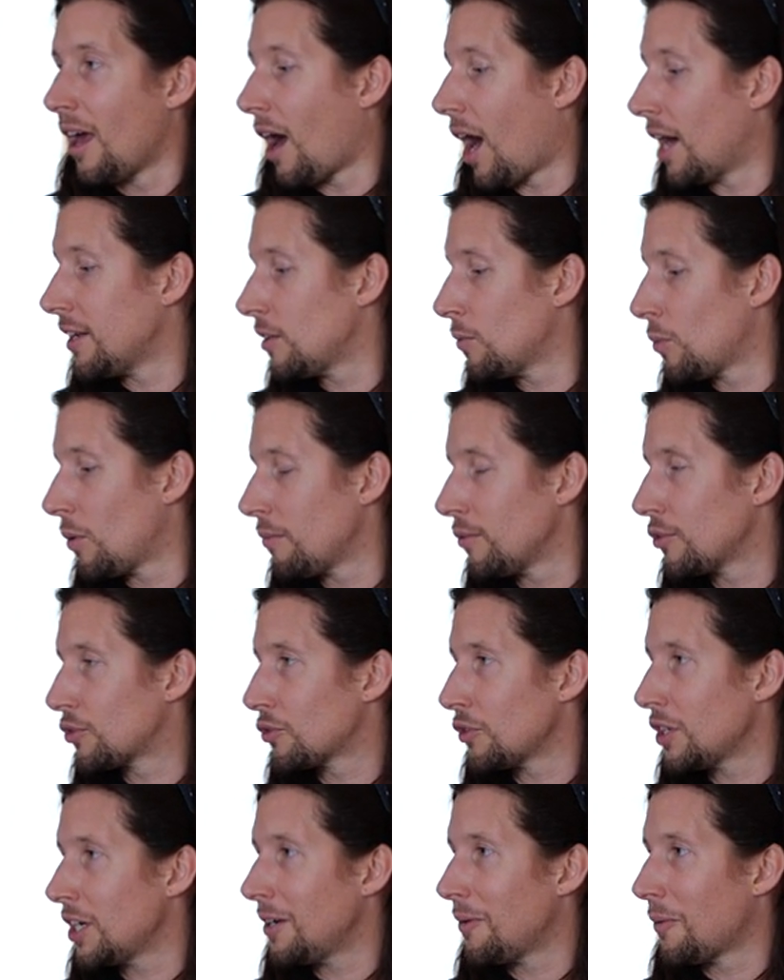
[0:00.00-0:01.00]
I did one
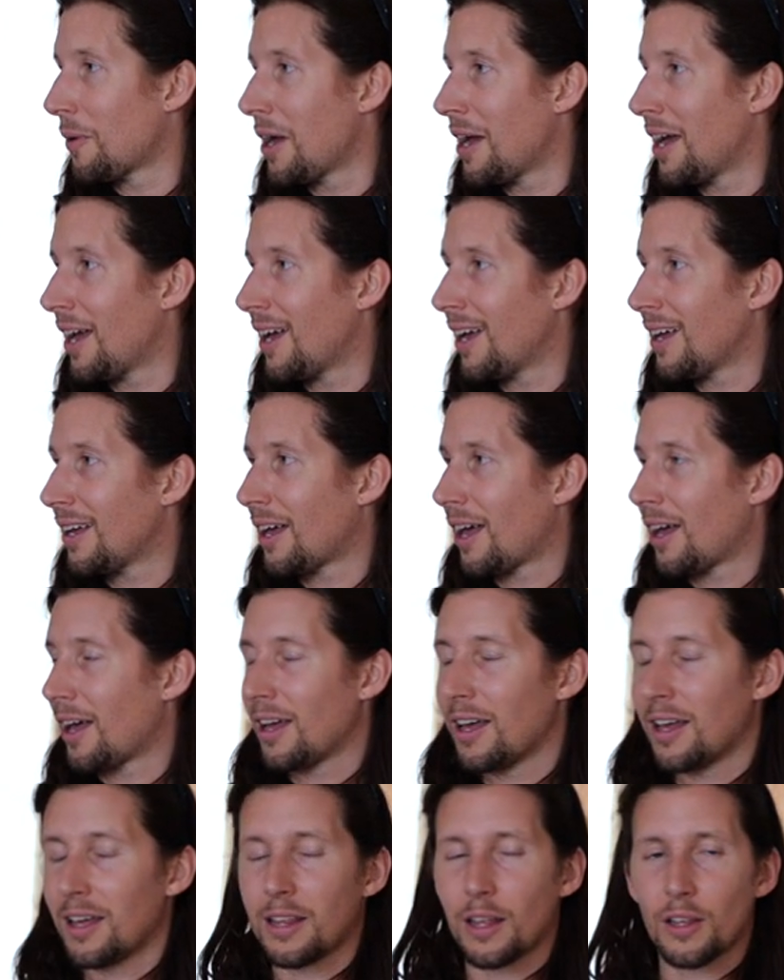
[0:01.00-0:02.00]
retreat where
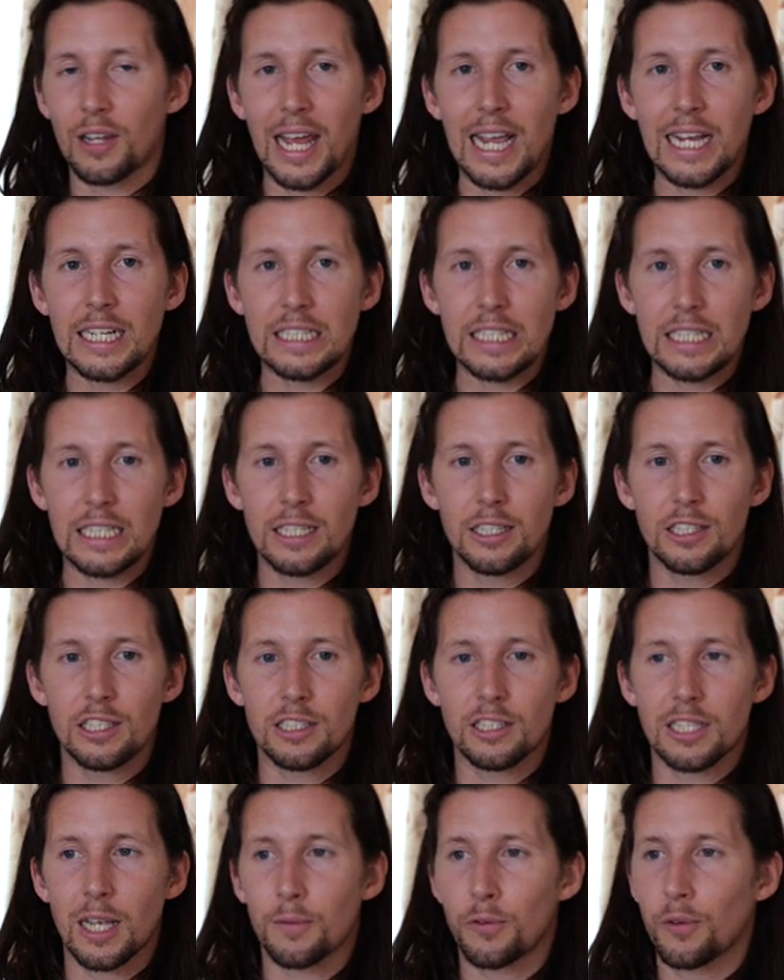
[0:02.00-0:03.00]
a lady, she
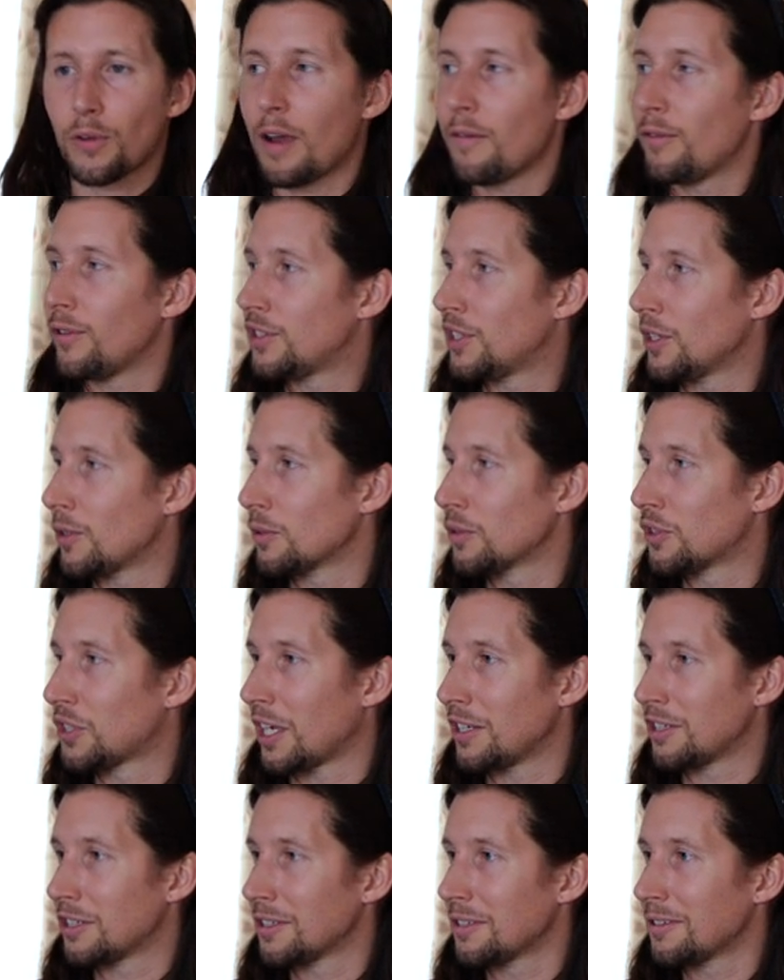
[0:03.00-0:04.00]
slept through every single
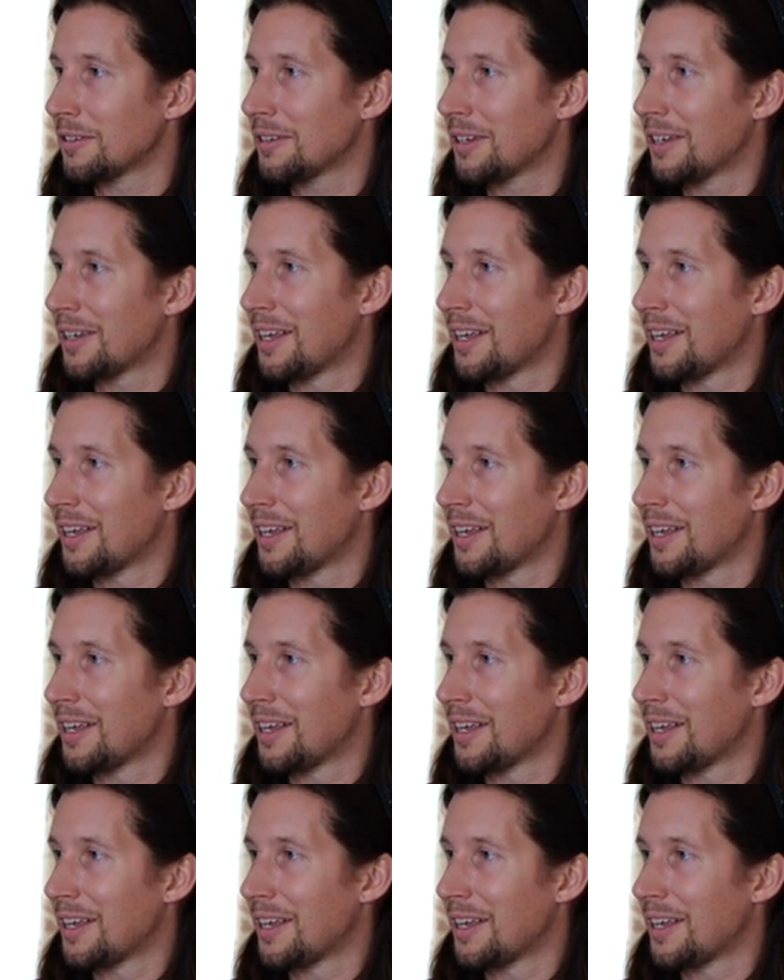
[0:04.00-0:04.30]
session.